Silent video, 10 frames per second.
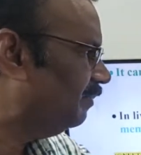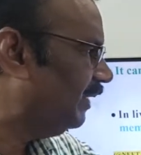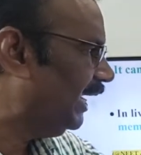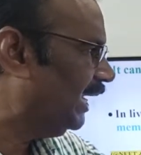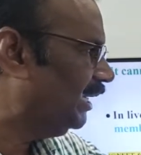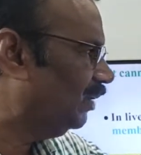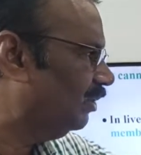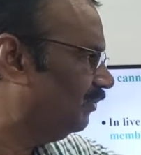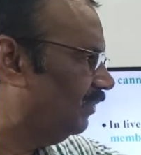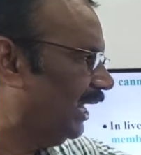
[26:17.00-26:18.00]
the
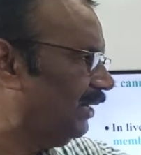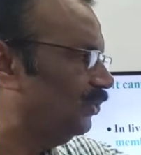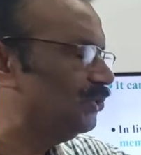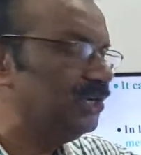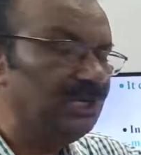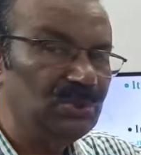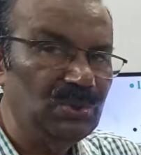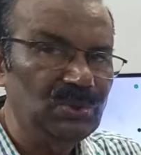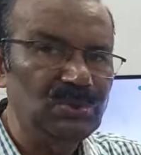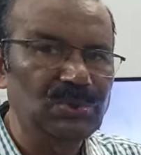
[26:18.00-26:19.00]
breakdown of glycogen into
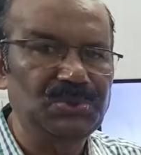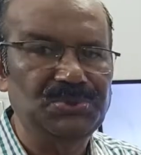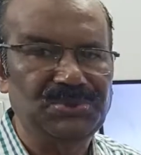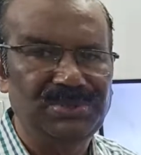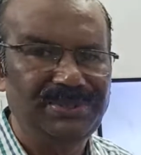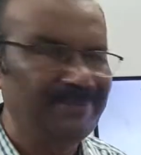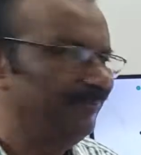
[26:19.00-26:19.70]
glucose,